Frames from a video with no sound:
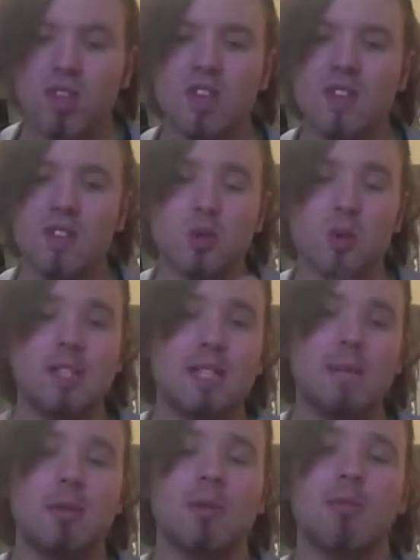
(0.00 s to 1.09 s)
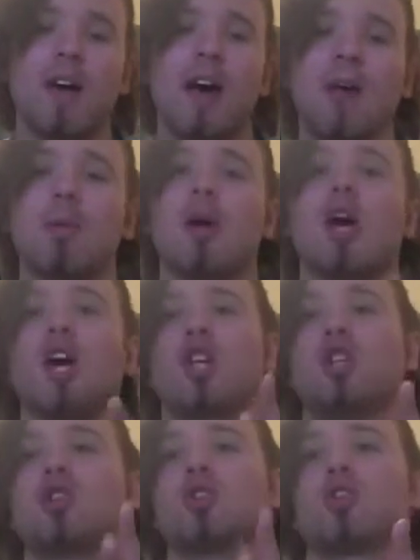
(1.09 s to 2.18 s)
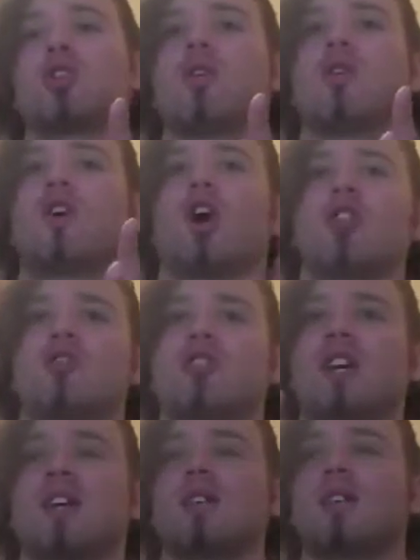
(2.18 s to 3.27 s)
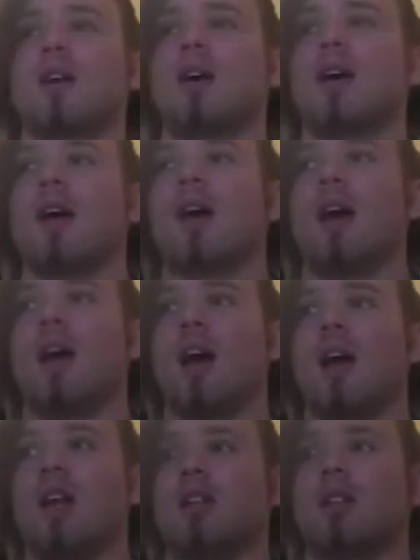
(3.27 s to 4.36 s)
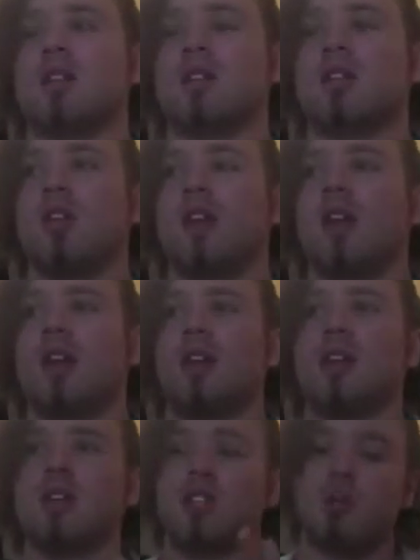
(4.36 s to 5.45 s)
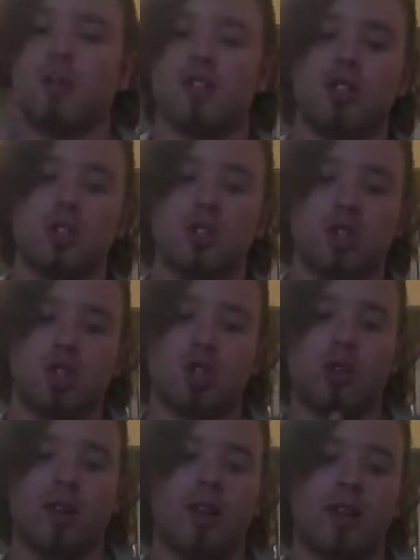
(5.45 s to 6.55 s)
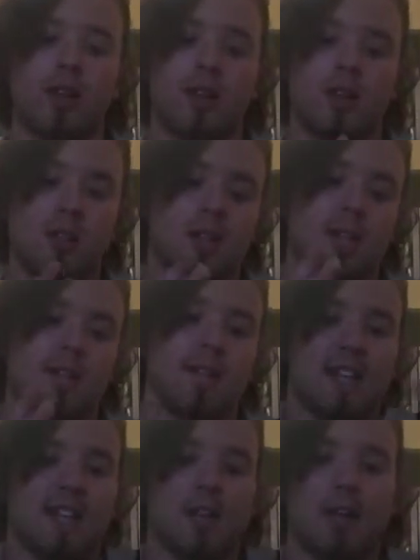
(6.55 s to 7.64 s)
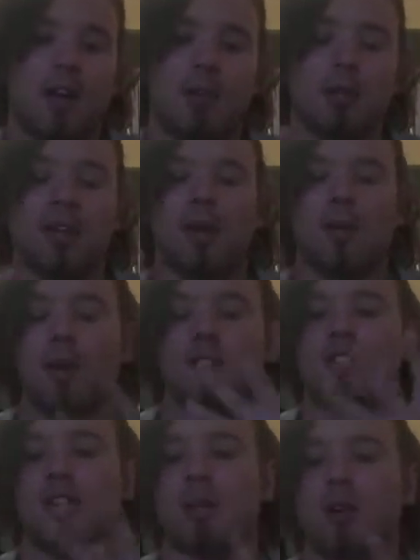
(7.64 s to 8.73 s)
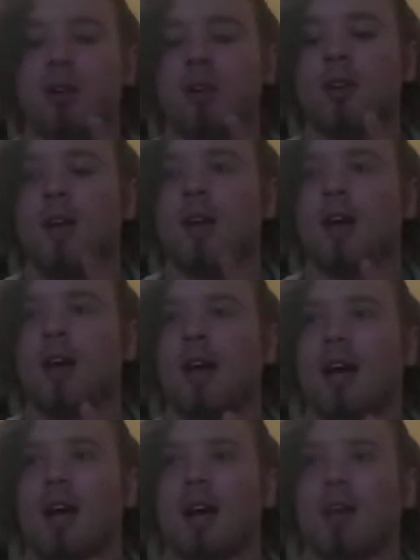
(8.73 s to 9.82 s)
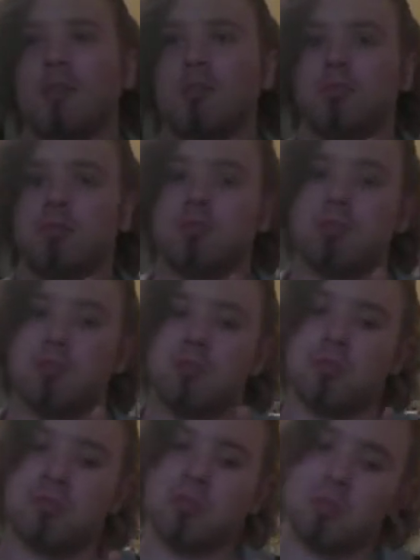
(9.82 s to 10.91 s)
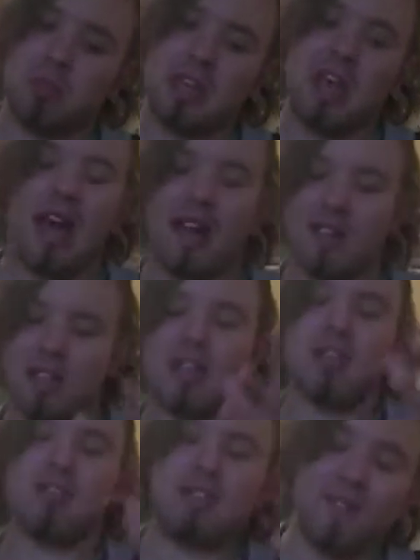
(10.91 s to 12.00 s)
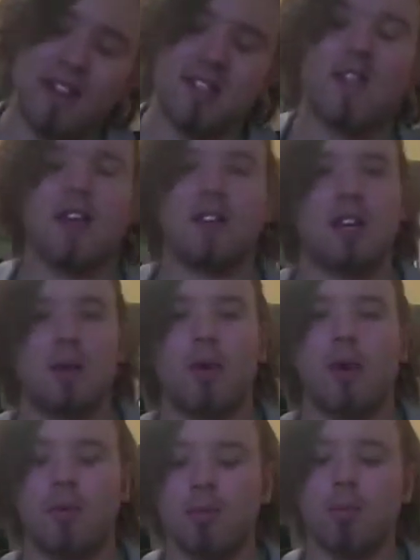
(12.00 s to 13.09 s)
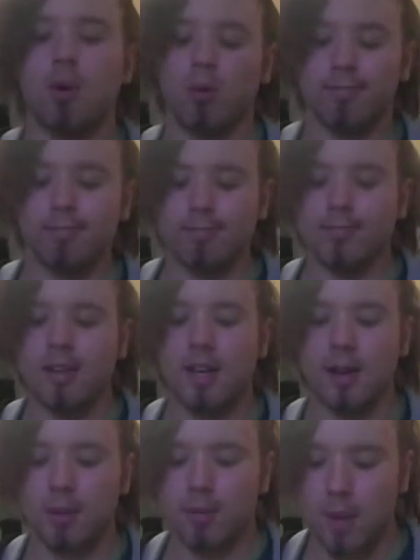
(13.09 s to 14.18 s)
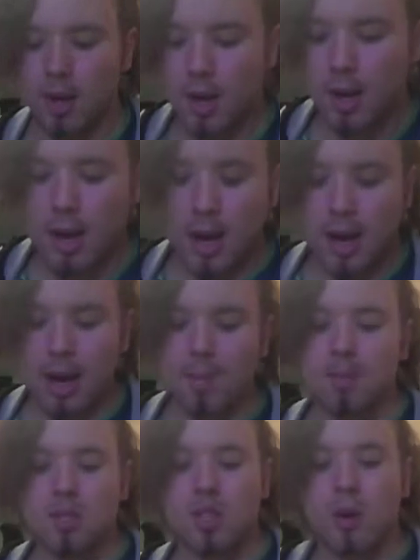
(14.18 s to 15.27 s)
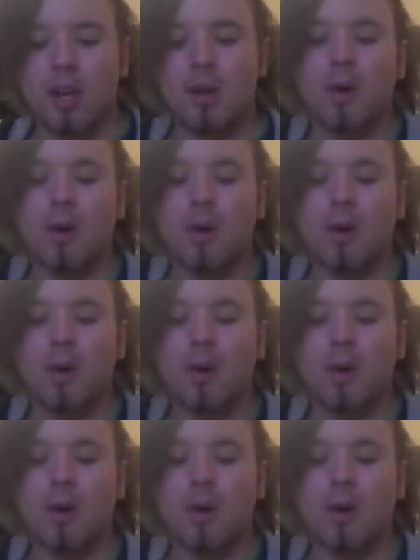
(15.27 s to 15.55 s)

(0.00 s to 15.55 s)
The sweet cinnamon vibe does sort of contradict in a sense, because you're thinking it's going to be sugary and vanilla-y, but then a bit of cinnamon. Yeah, it's very synthetic in a way, but hey. So in a